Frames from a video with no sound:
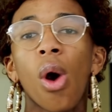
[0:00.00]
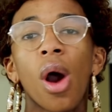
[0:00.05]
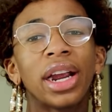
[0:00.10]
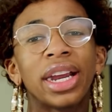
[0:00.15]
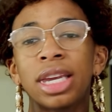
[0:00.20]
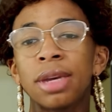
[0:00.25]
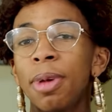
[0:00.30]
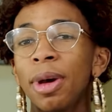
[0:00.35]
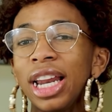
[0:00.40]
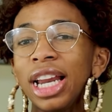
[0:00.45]

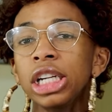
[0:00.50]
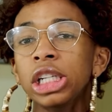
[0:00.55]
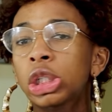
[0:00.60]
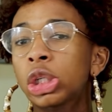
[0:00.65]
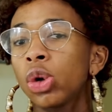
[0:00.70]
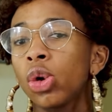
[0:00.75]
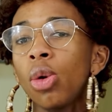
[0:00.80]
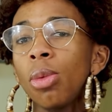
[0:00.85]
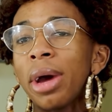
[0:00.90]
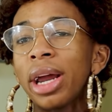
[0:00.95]
keep a little
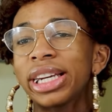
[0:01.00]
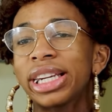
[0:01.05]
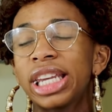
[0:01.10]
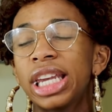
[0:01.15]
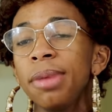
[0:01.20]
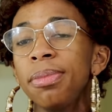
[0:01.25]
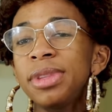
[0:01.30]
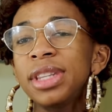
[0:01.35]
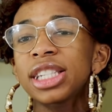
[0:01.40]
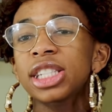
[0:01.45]
dugu, man.
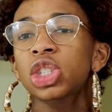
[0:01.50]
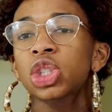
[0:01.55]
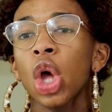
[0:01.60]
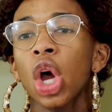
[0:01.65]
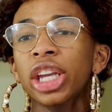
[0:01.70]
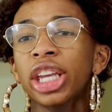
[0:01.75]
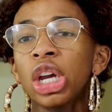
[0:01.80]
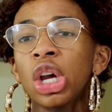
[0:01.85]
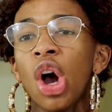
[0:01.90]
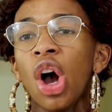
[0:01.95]
Keep the
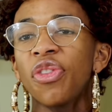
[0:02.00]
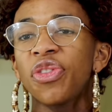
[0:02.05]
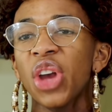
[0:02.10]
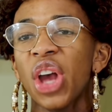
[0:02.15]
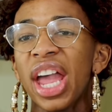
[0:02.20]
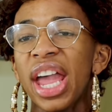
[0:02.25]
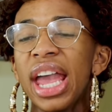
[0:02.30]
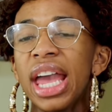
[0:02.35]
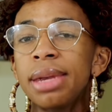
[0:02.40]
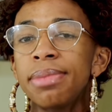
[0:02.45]
stocking off your
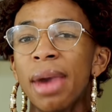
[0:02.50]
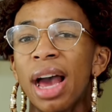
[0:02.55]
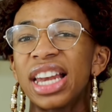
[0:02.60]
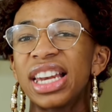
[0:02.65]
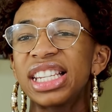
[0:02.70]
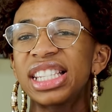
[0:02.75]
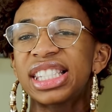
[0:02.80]
head, man. It's